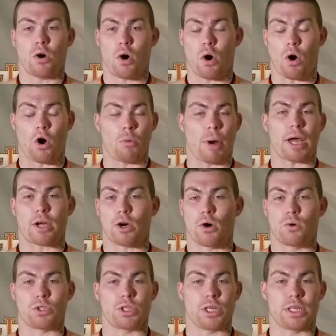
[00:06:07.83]
all my
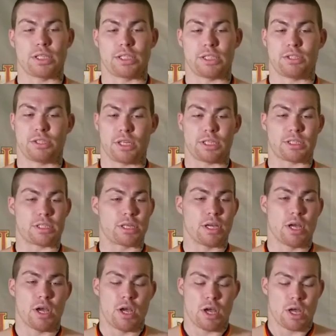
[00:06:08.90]
coaches, just,
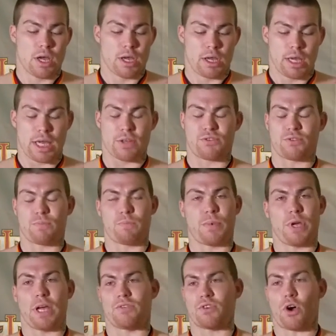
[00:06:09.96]

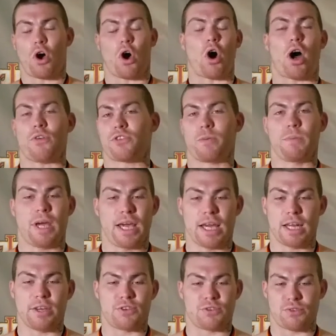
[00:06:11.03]
it's awesome.
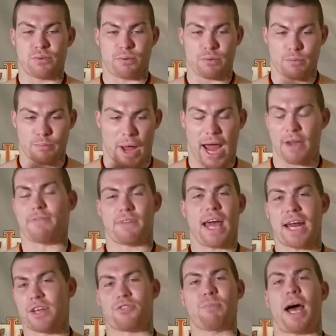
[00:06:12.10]
That is
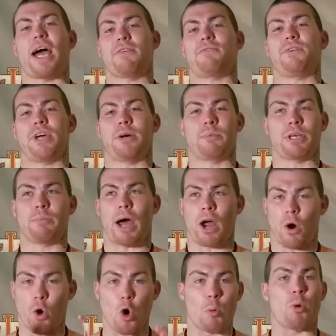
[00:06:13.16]
my family, my
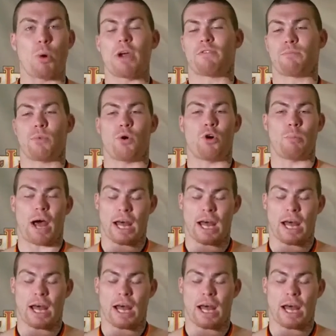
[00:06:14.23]
home away from home.